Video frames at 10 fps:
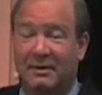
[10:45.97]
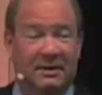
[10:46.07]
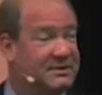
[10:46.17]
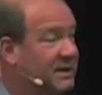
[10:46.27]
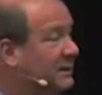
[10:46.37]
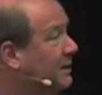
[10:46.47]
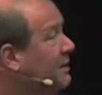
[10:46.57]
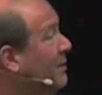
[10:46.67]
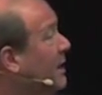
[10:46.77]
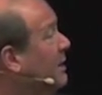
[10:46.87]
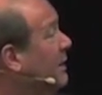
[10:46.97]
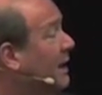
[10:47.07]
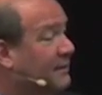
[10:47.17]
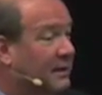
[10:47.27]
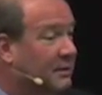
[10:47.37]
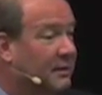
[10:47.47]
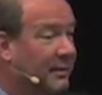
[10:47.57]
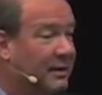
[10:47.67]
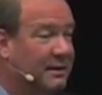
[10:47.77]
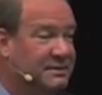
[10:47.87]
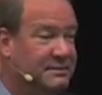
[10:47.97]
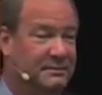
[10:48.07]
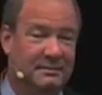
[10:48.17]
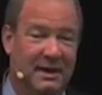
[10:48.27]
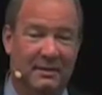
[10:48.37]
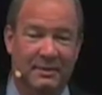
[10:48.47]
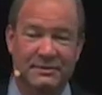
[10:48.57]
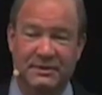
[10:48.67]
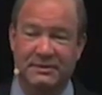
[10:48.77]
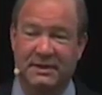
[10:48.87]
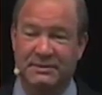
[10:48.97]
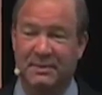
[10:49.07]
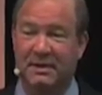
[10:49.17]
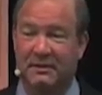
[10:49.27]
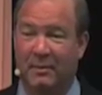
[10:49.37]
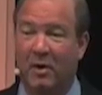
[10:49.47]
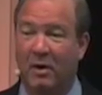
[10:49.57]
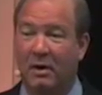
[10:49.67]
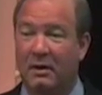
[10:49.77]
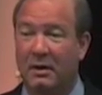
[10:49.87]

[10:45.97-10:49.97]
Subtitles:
let's say Lind America, and I think Lind America is out of business, as many of them are.